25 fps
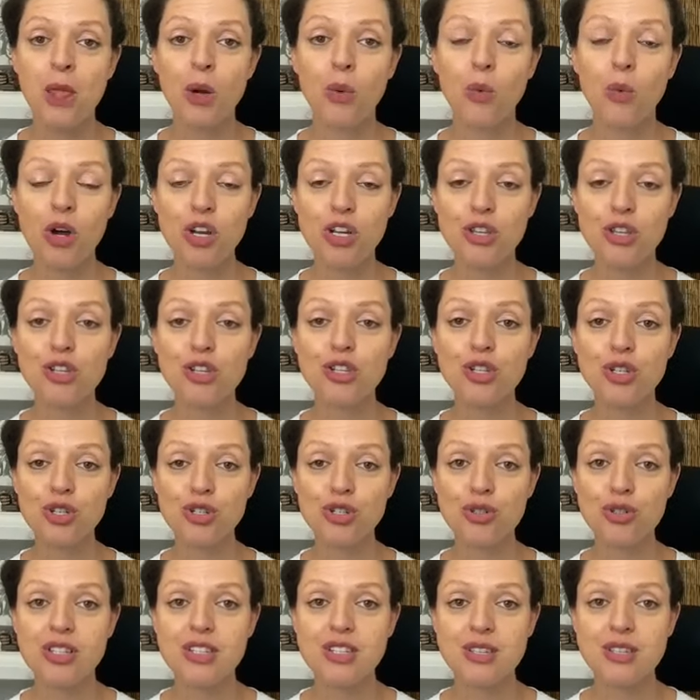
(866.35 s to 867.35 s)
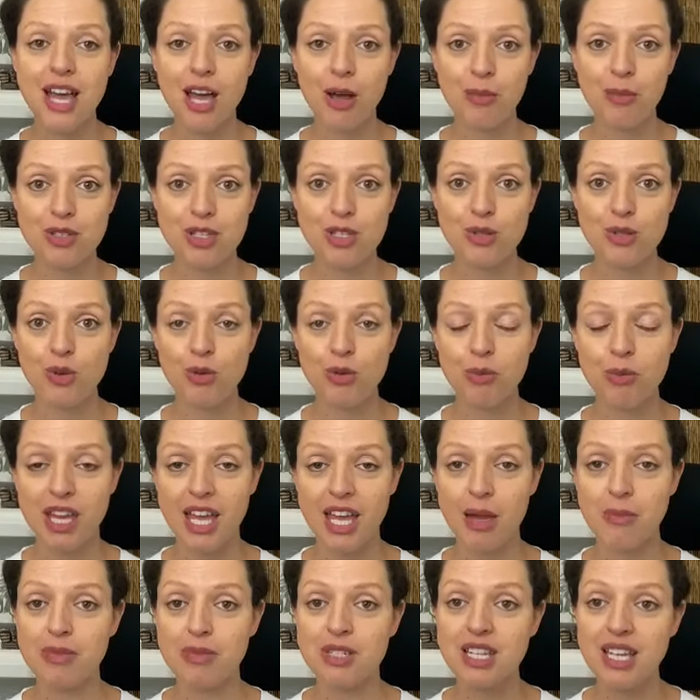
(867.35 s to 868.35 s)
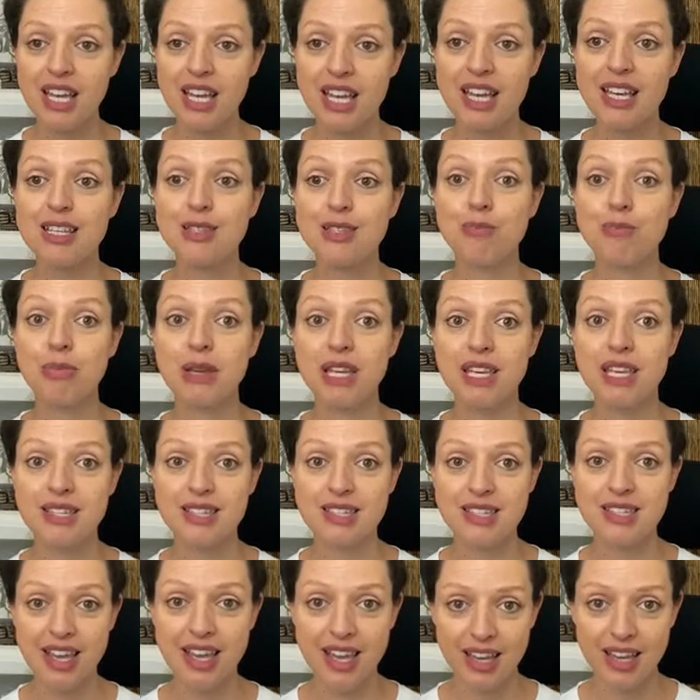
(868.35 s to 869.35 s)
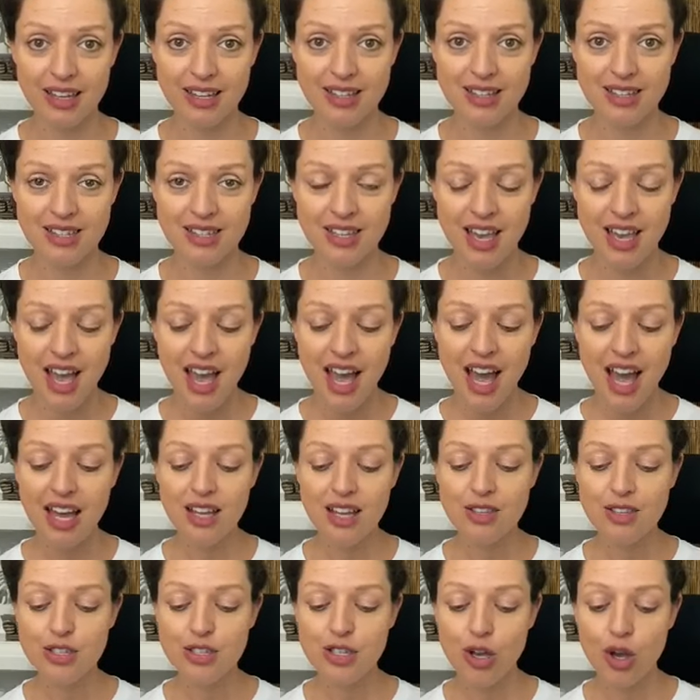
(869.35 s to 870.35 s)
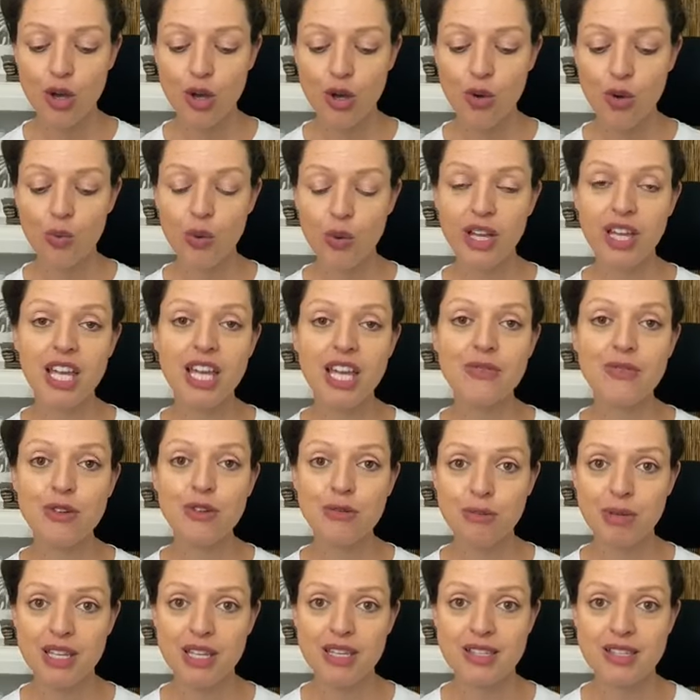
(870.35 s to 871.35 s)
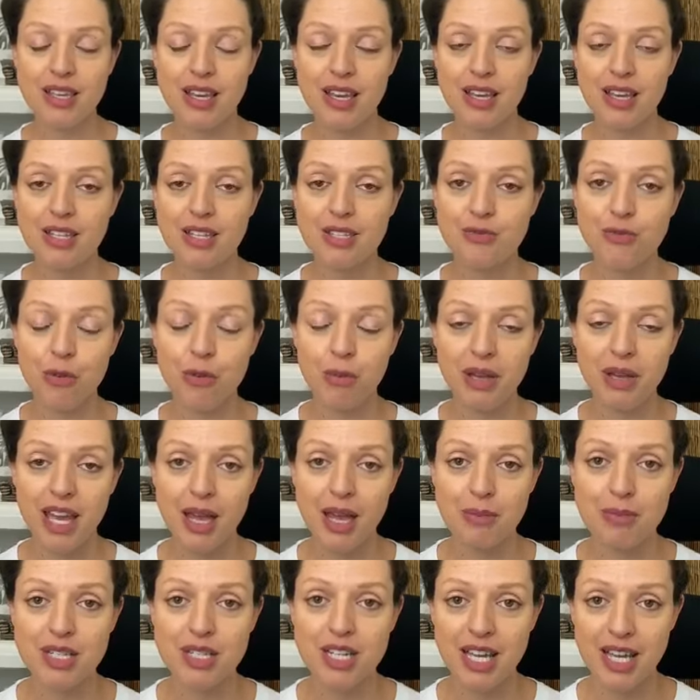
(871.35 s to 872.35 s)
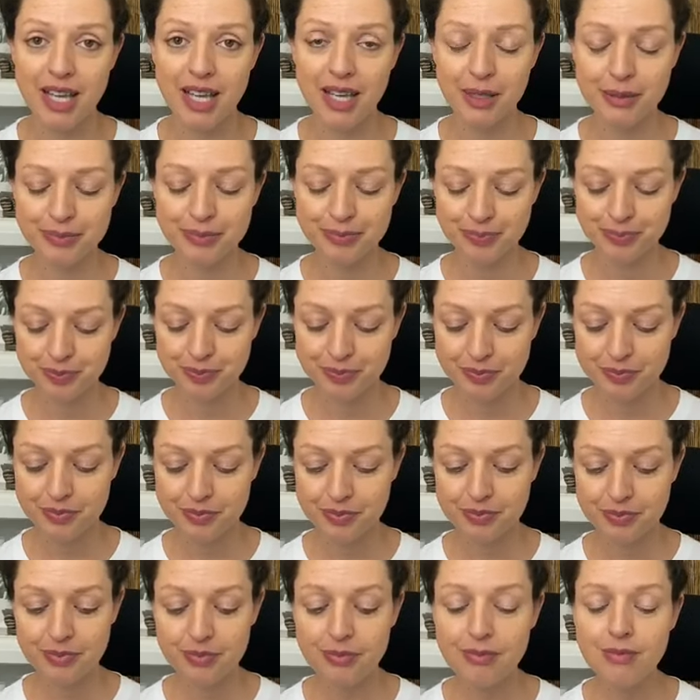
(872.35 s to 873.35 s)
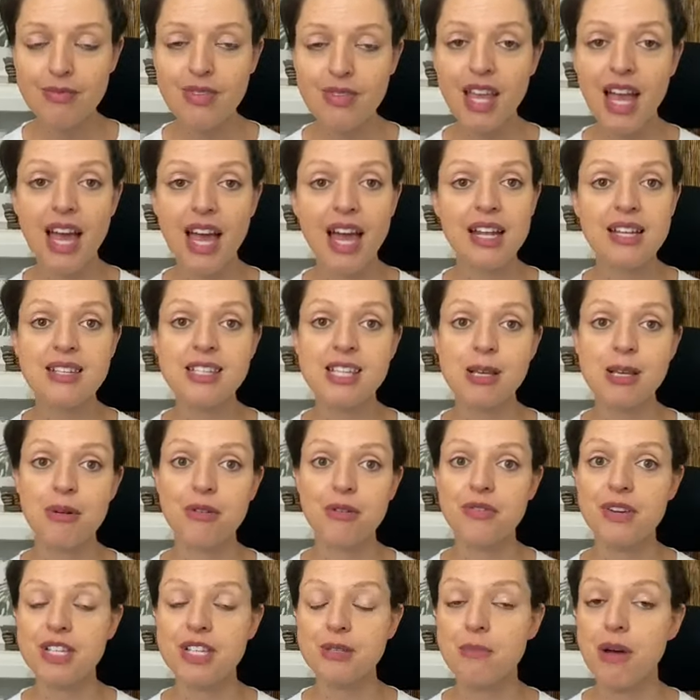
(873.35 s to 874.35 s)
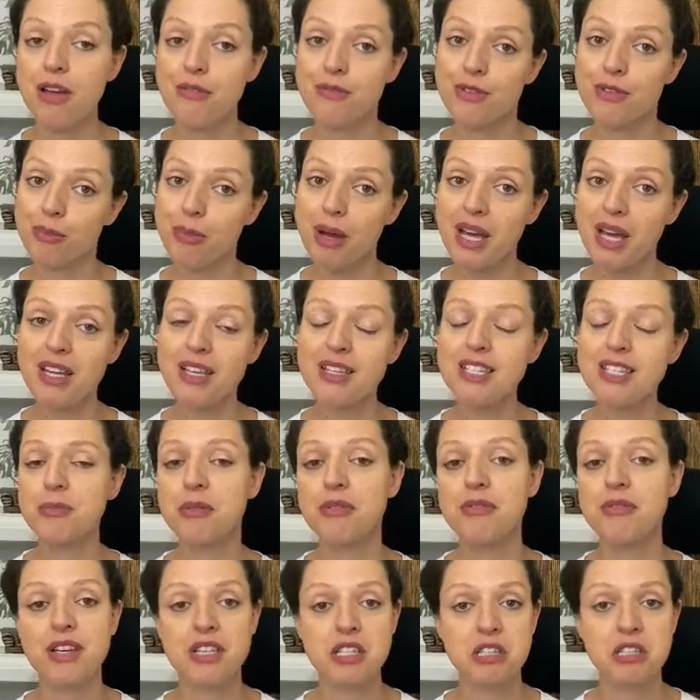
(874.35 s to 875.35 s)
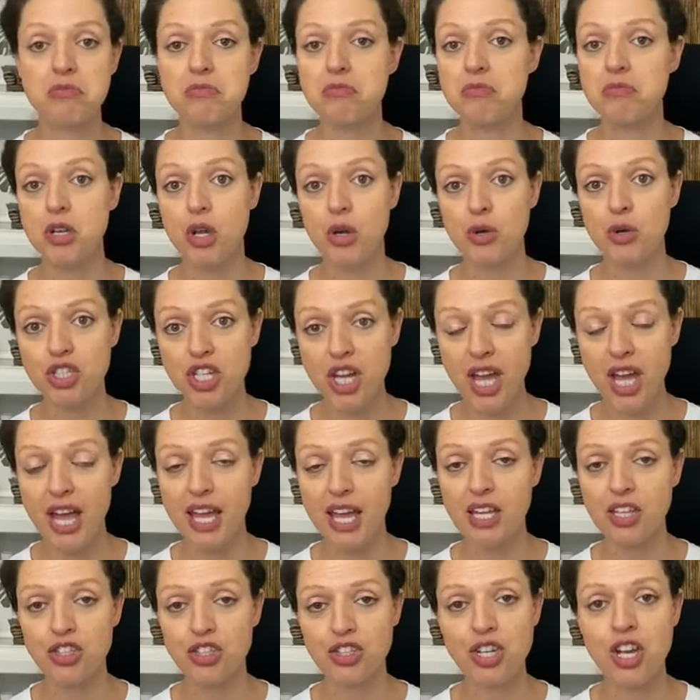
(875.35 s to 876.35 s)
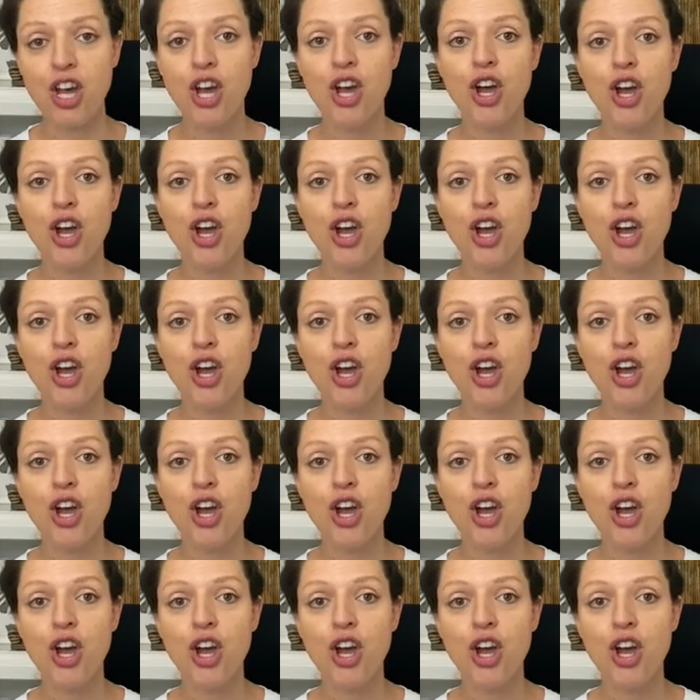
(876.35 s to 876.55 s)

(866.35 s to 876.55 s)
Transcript: One of the nutrients that helps us with PMT is B6. And so we're given B6 for PMT, and some of us might feel better, some of us no change.